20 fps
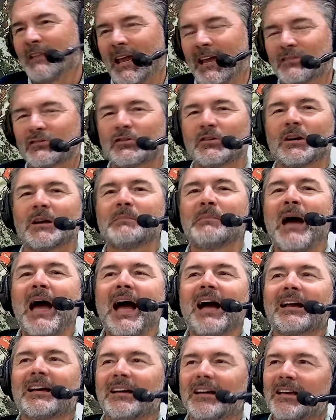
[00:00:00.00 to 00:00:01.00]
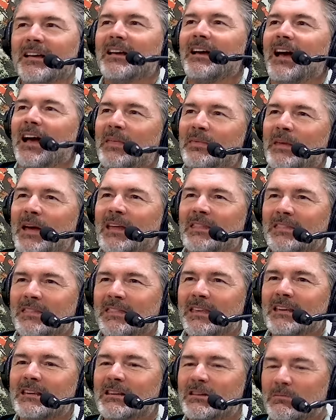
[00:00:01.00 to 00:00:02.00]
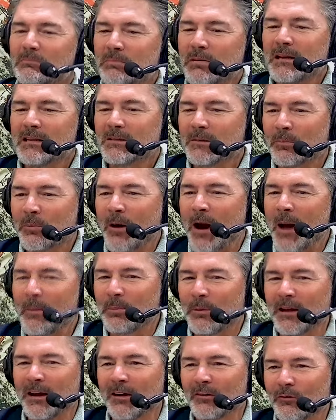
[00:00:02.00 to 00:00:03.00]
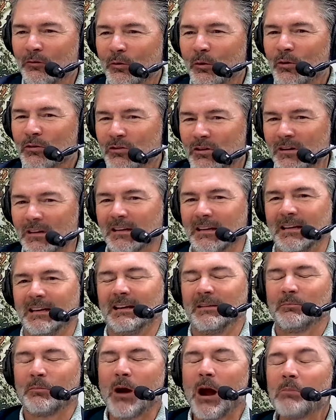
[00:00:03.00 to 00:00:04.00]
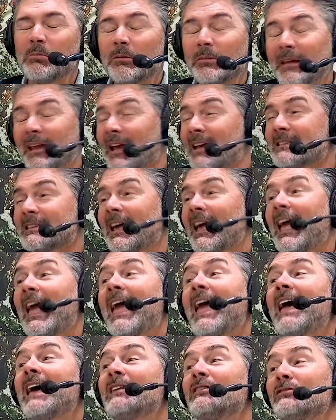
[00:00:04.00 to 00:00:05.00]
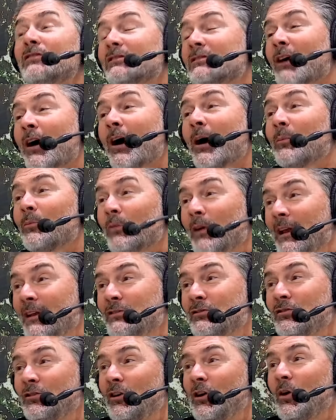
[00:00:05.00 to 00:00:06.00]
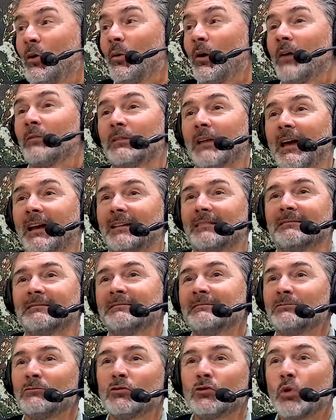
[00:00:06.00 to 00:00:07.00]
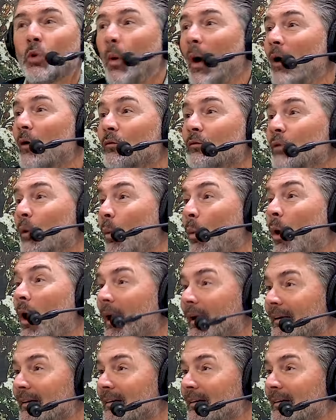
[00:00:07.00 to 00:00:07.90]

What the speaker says: answering back. And then this piece of property, unfortunately, probably has a hen to tom ratio of like 12-1.